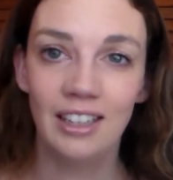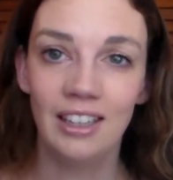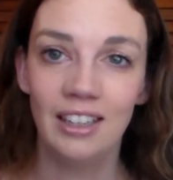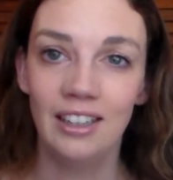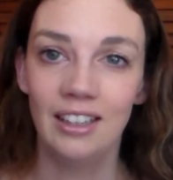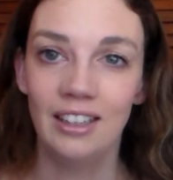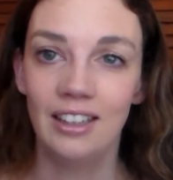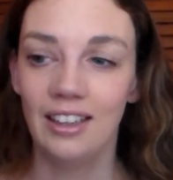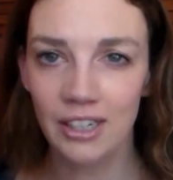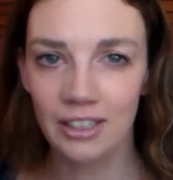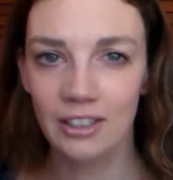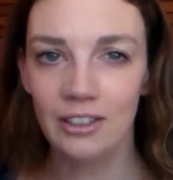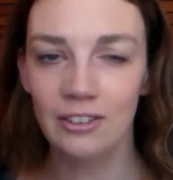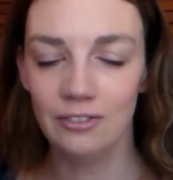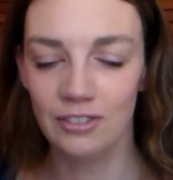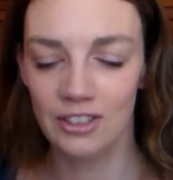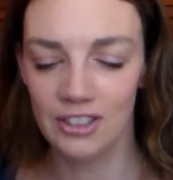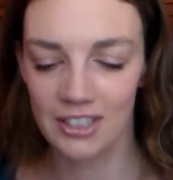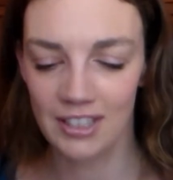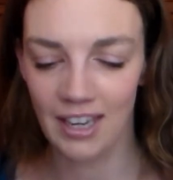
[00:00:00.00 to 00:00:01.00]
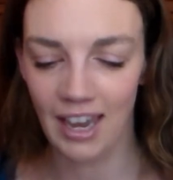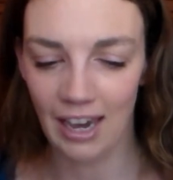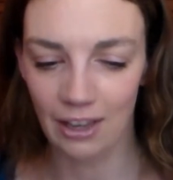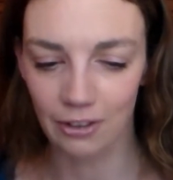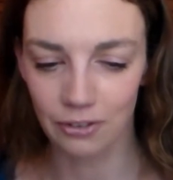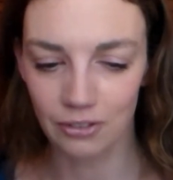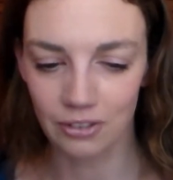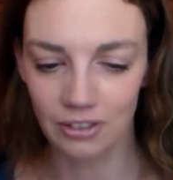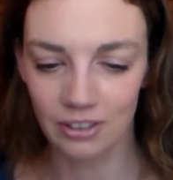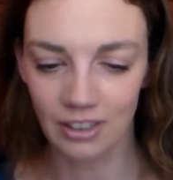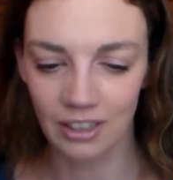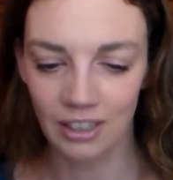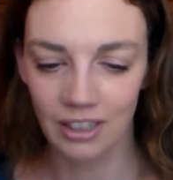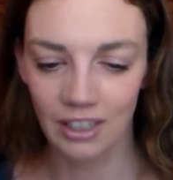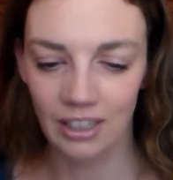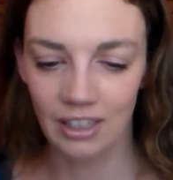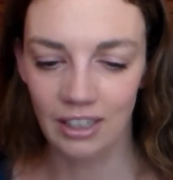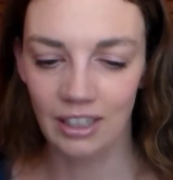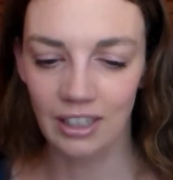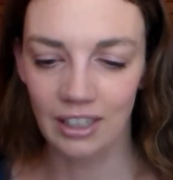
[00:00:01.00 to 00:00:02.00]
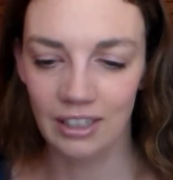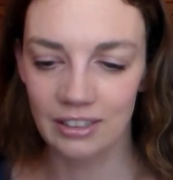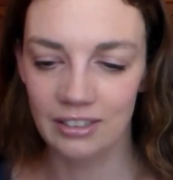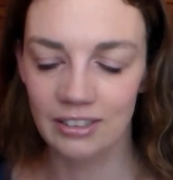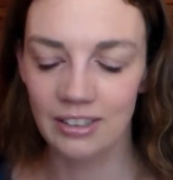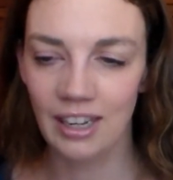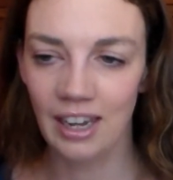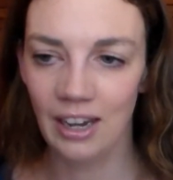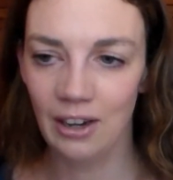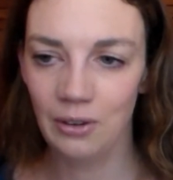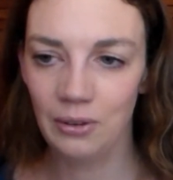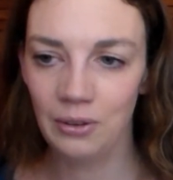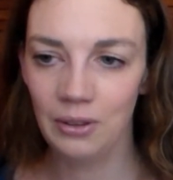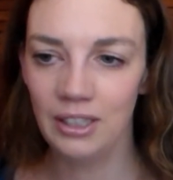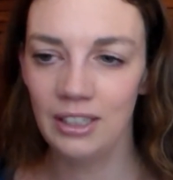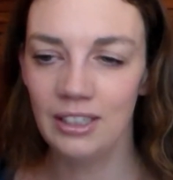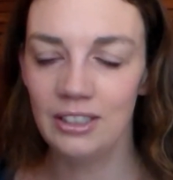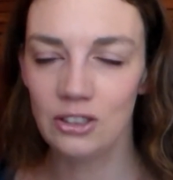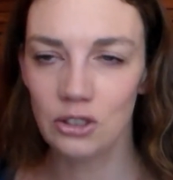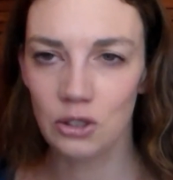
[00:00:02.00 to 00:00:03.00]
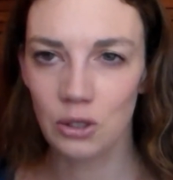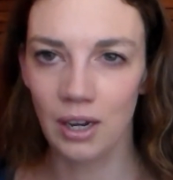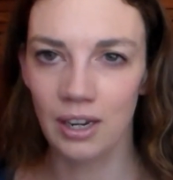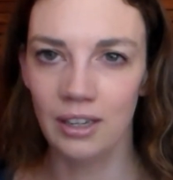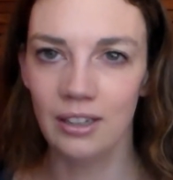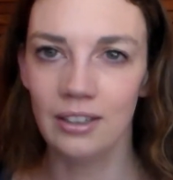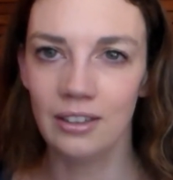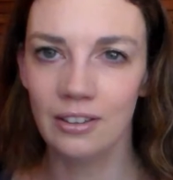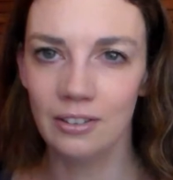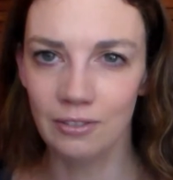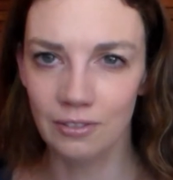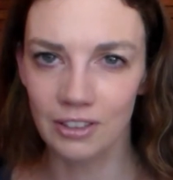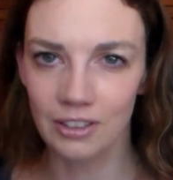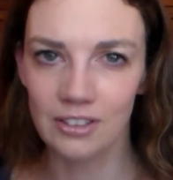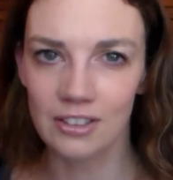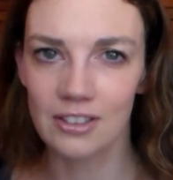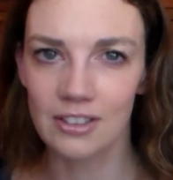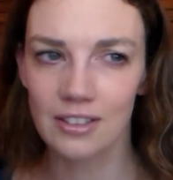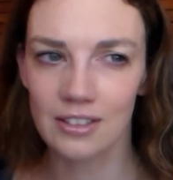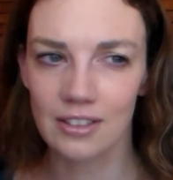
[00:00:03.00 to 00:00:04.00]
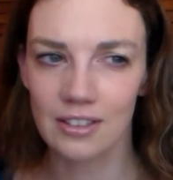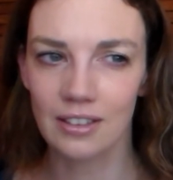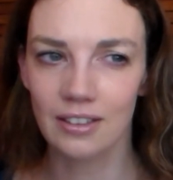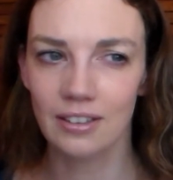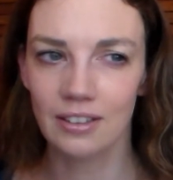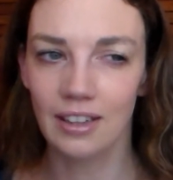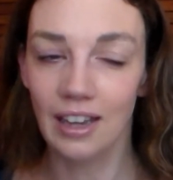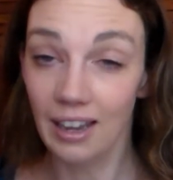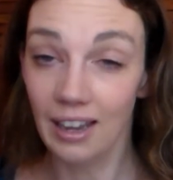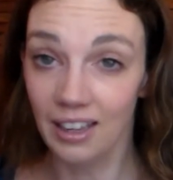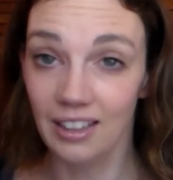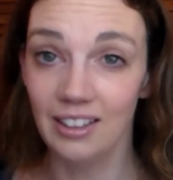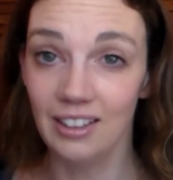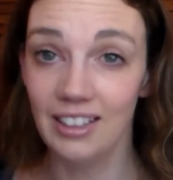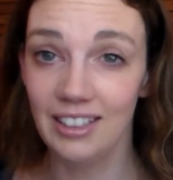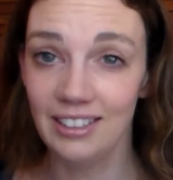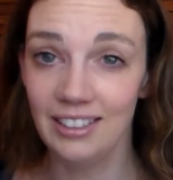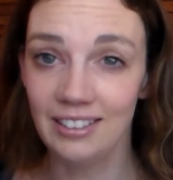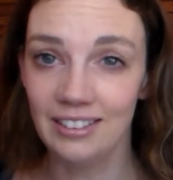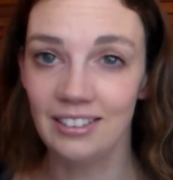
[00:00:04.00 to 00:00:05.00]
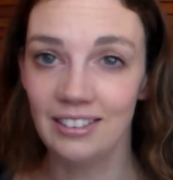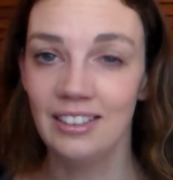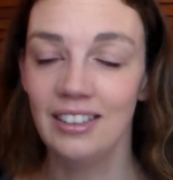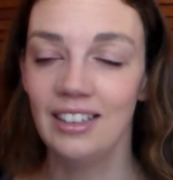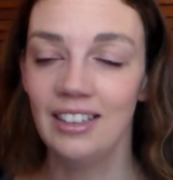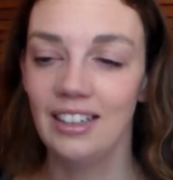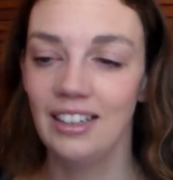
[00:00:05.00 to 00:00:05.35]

He tried to convince Catherine, and now he's trying to convince Eileen,